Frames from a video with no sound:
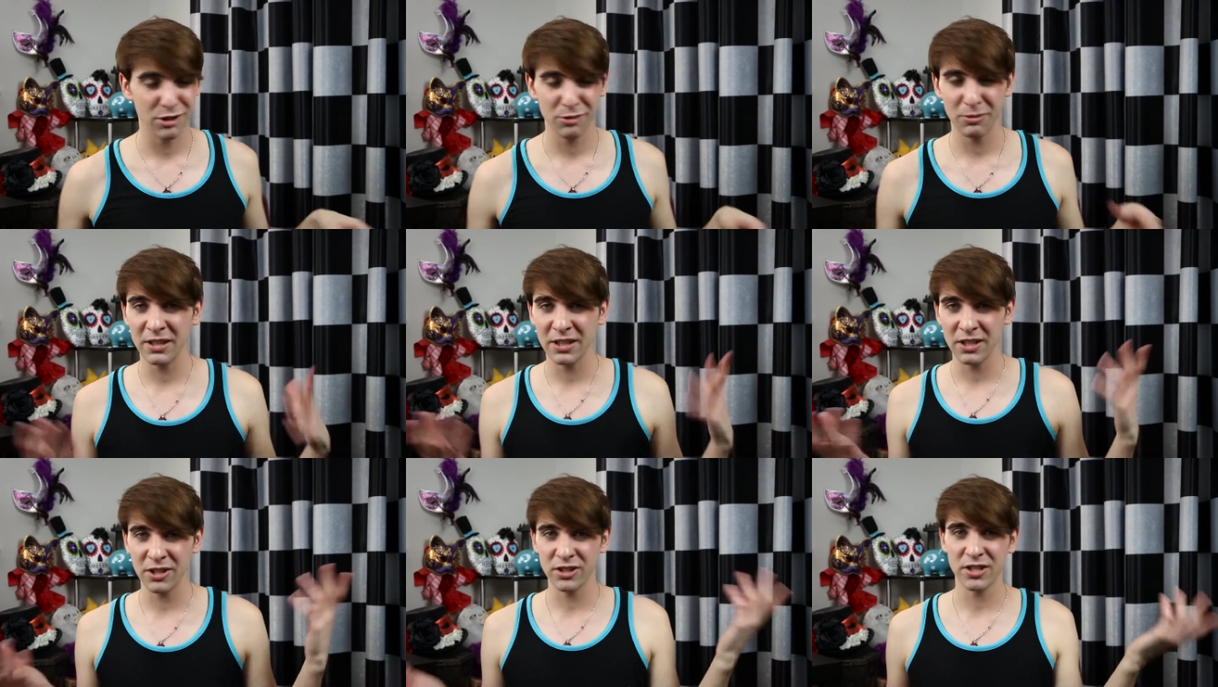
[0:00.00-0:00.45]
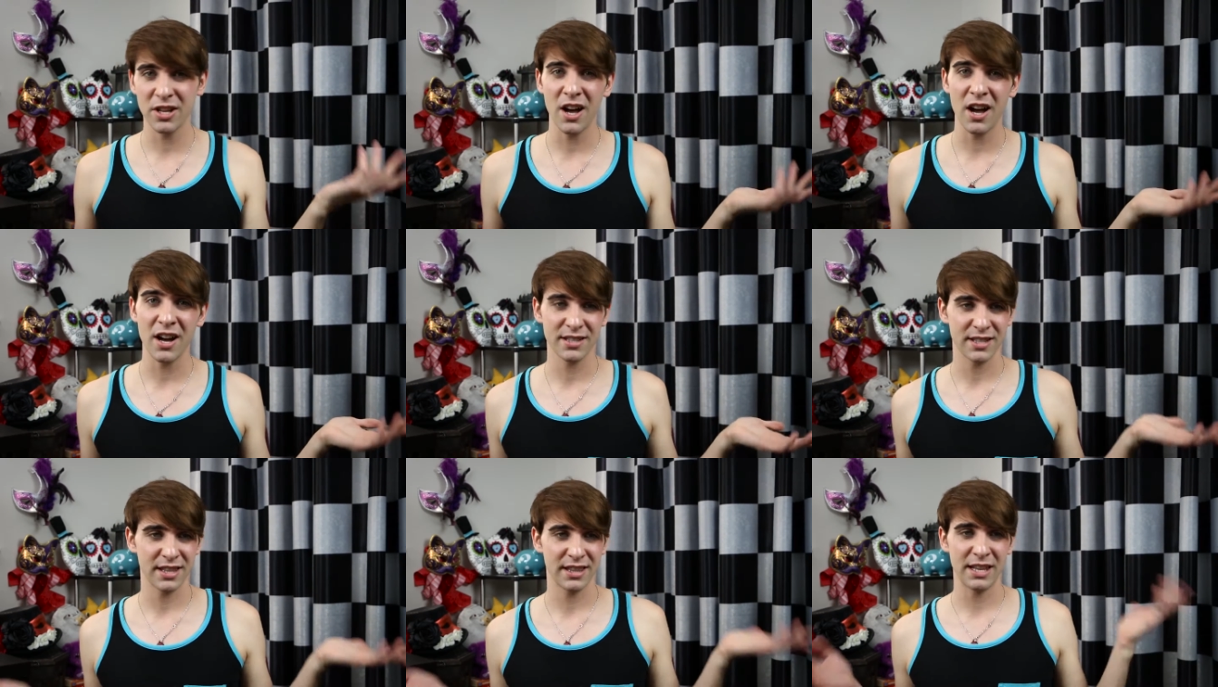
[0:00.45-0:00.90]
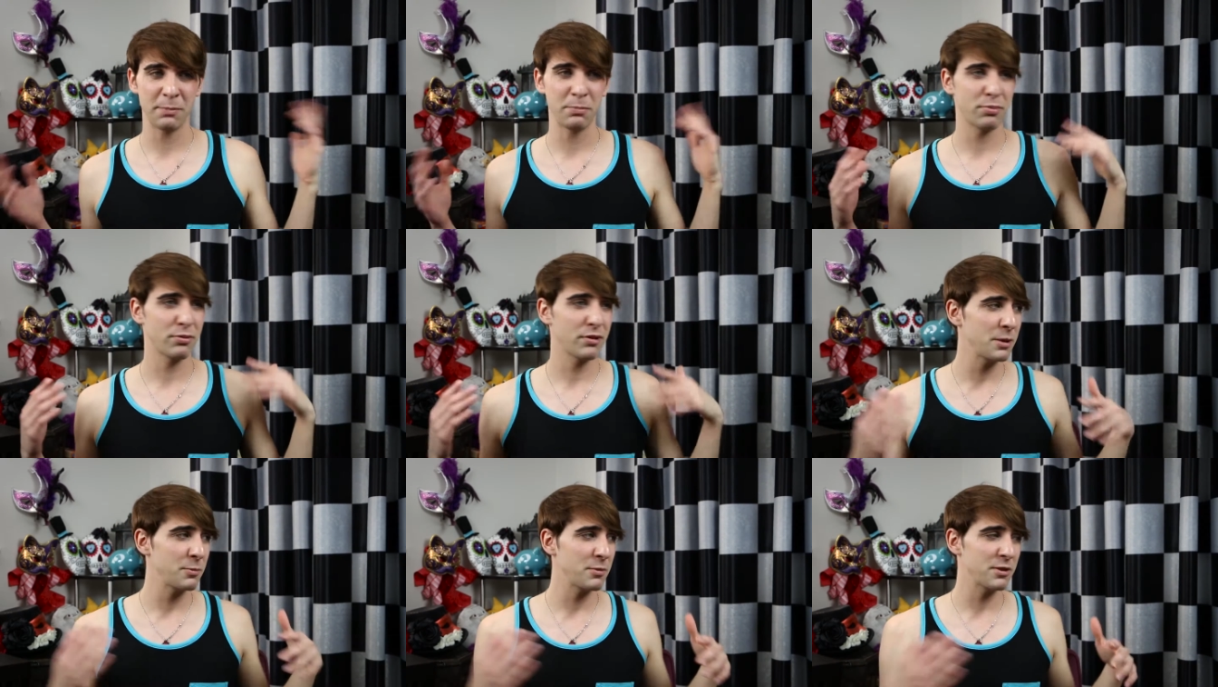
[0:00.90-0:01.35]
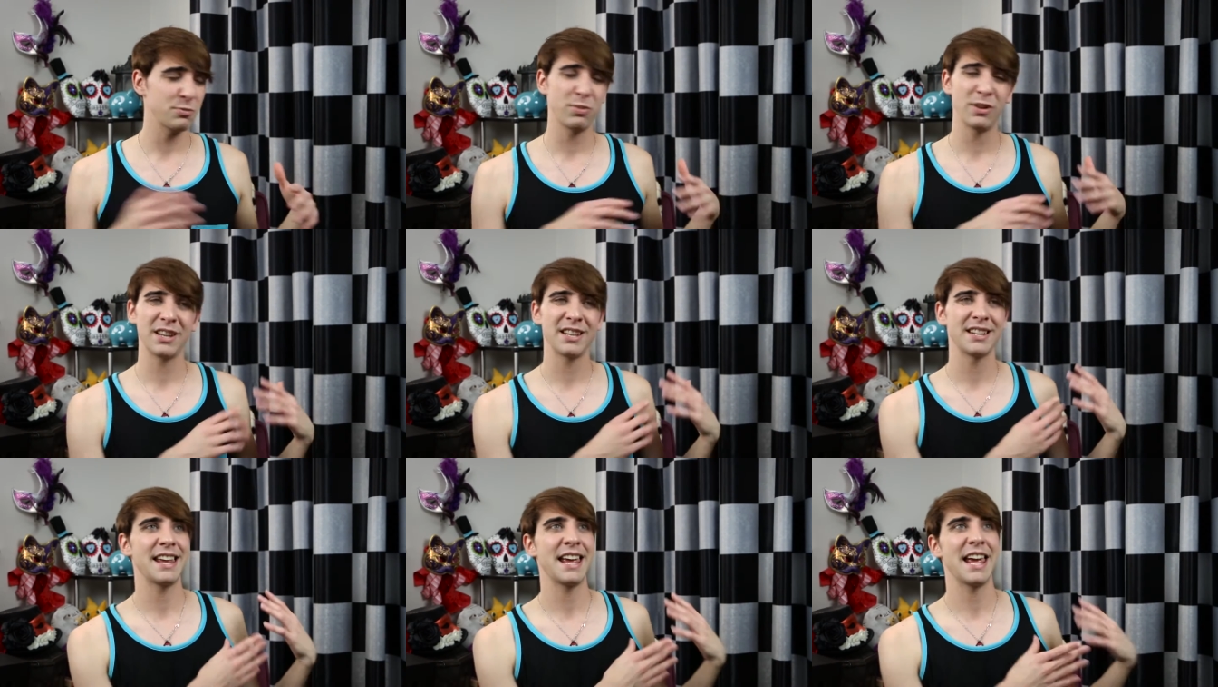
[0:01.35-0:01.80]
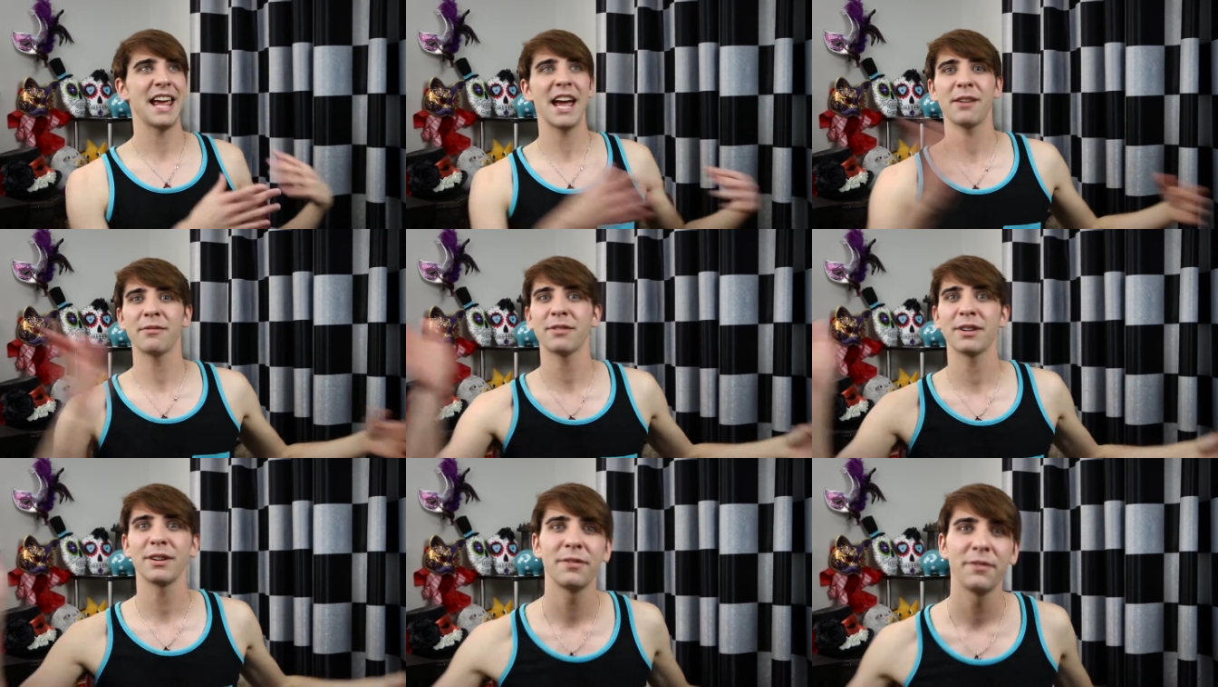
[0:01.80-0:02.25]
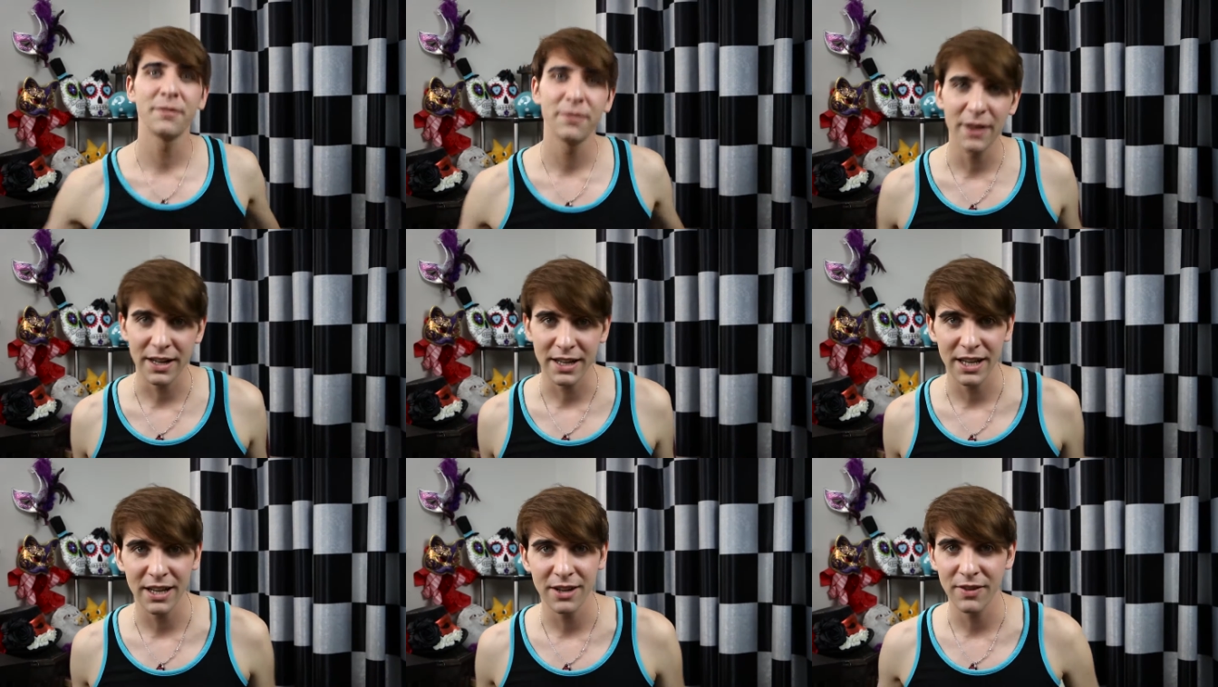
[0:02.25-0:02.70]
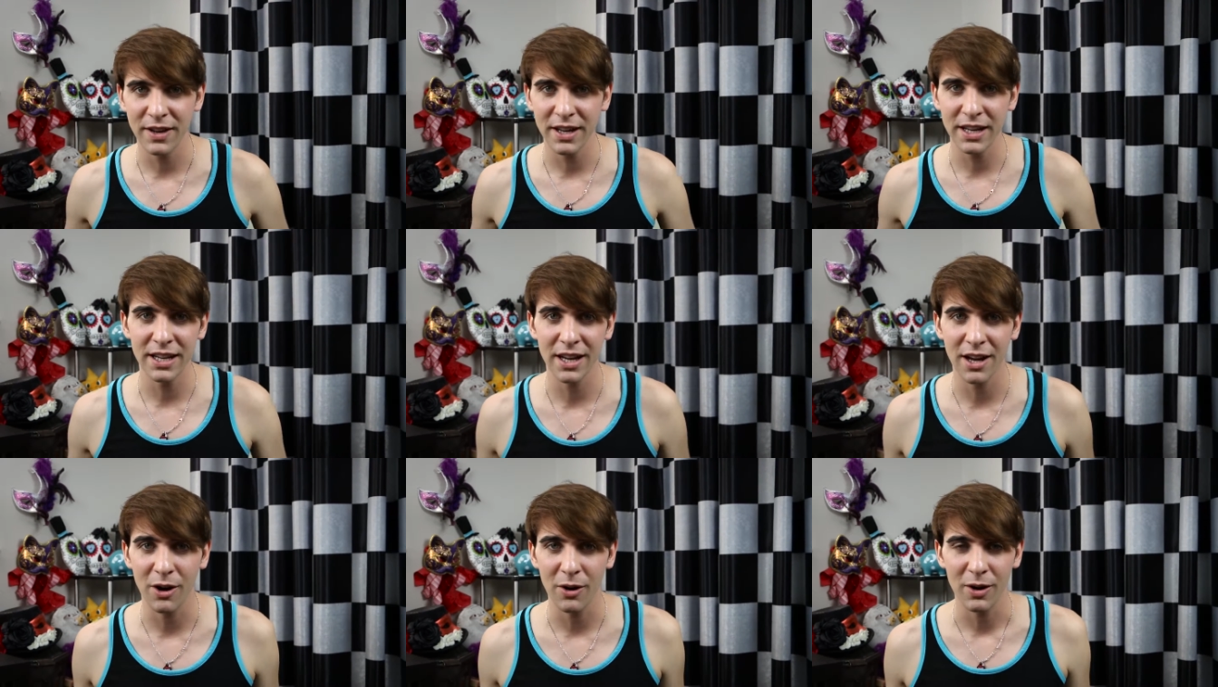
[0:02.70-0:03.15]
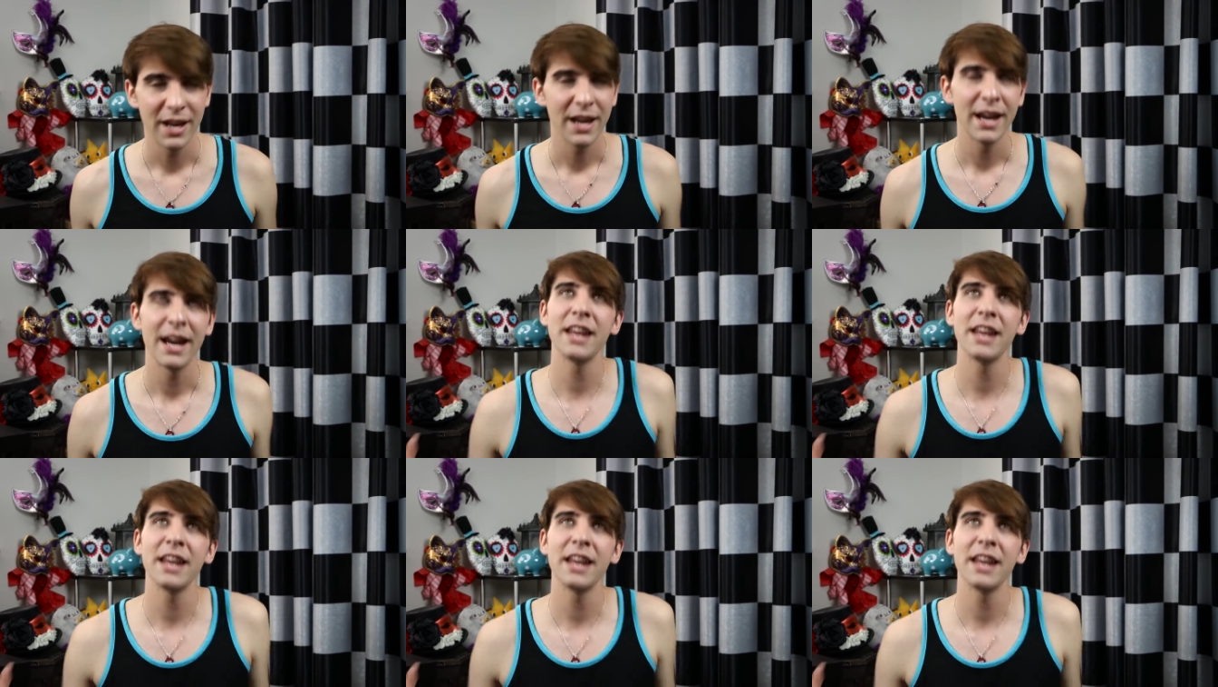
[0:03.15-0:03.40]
three little dogs that they pretty much put in every fucking video.